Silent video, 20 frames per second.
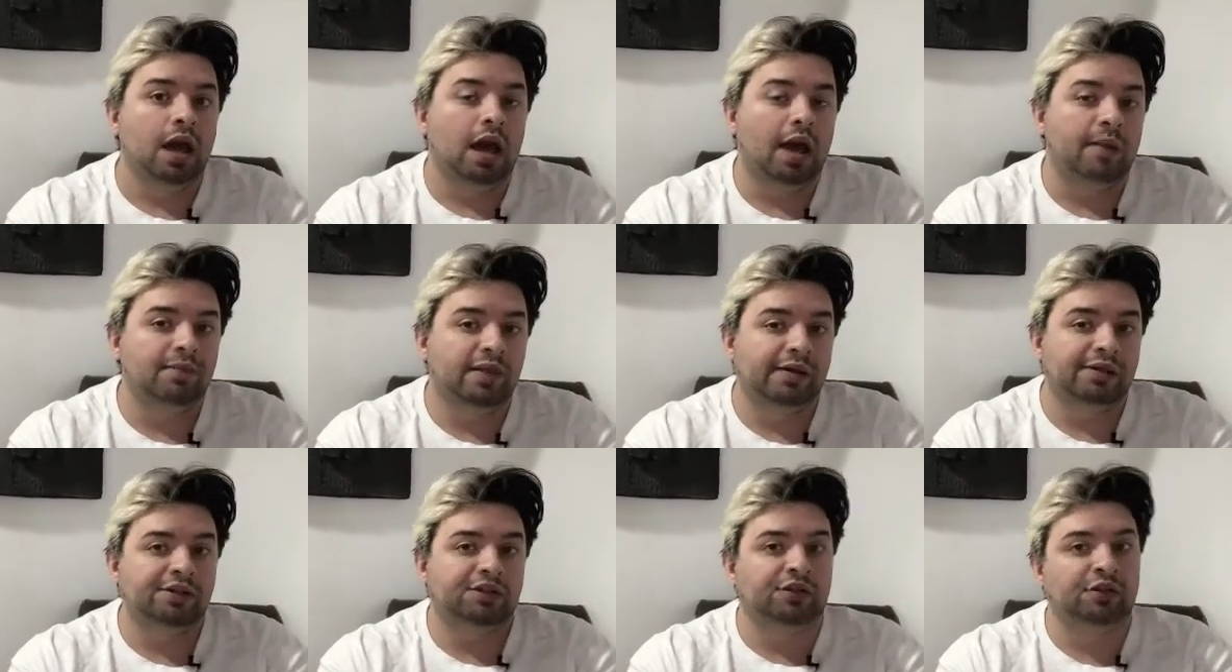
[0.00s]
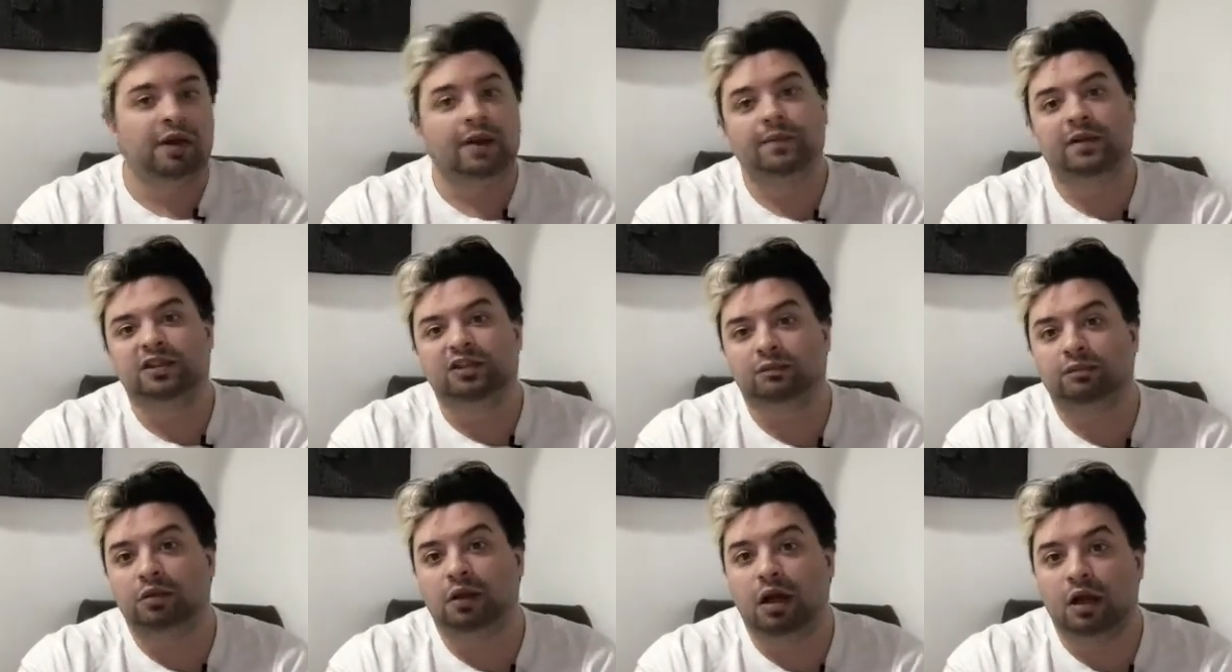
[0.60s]
I'm not sure how
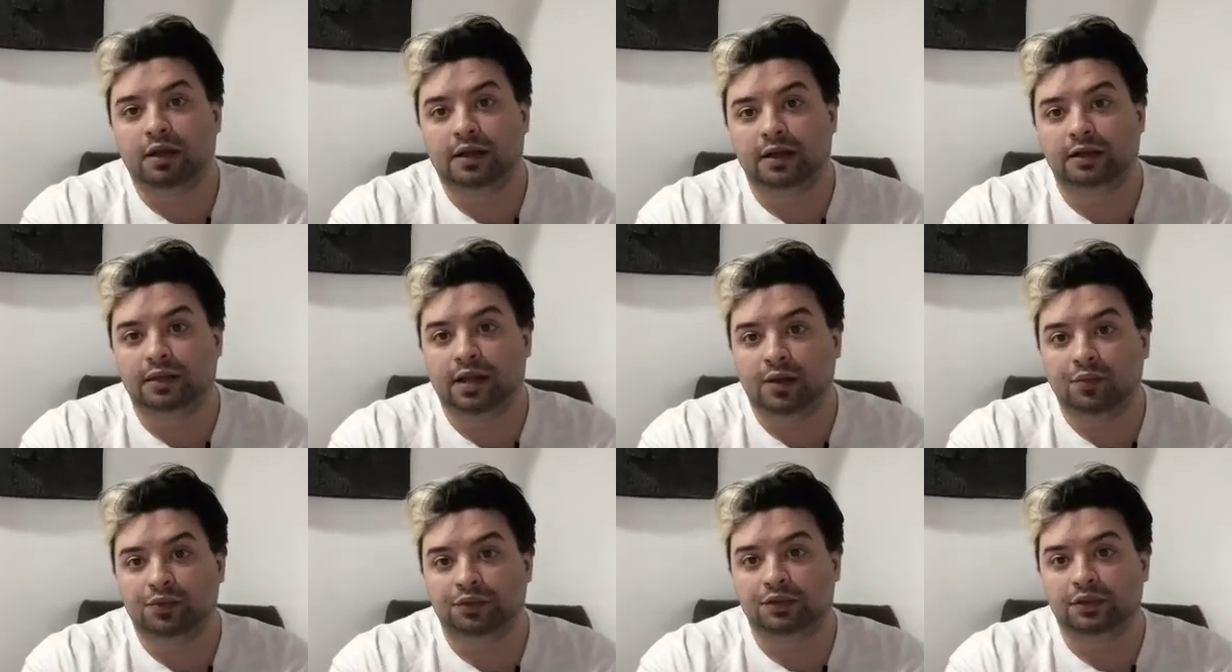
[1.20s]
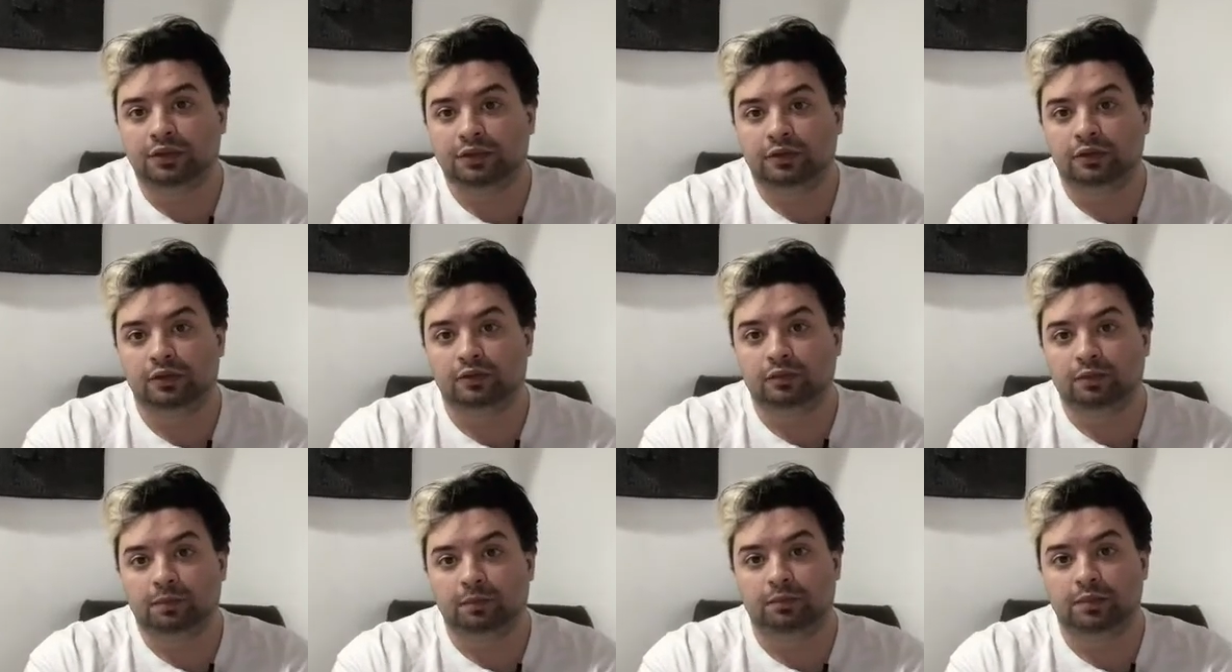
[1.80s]
much blogging I will
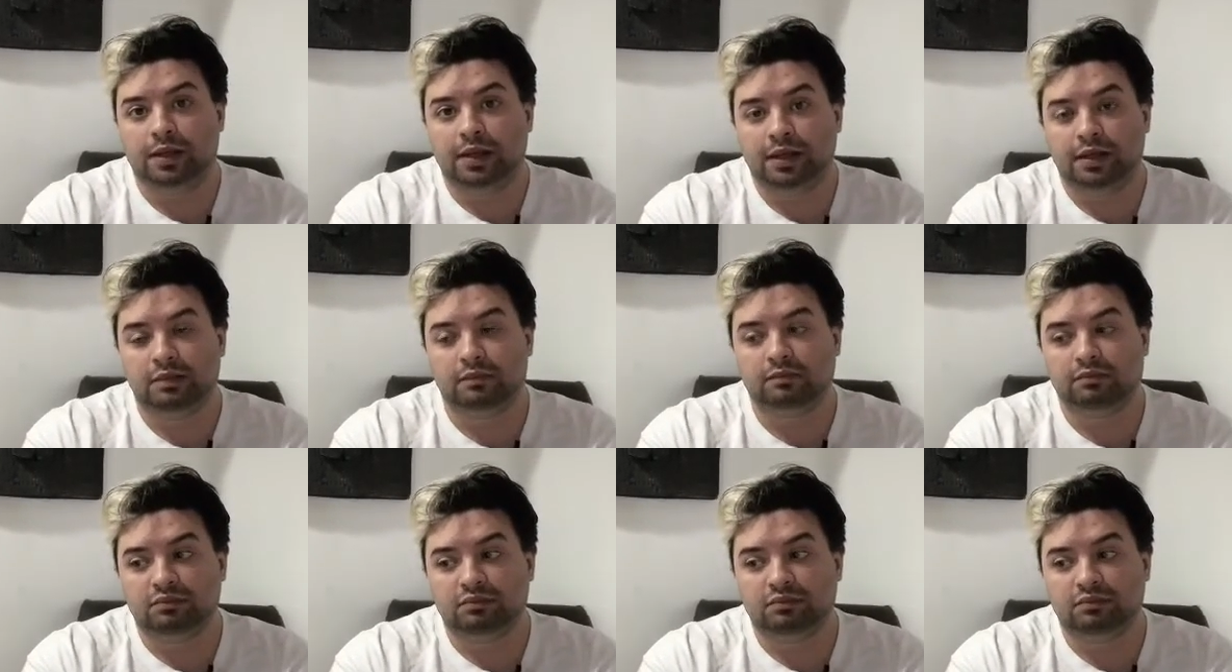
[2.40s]
do, but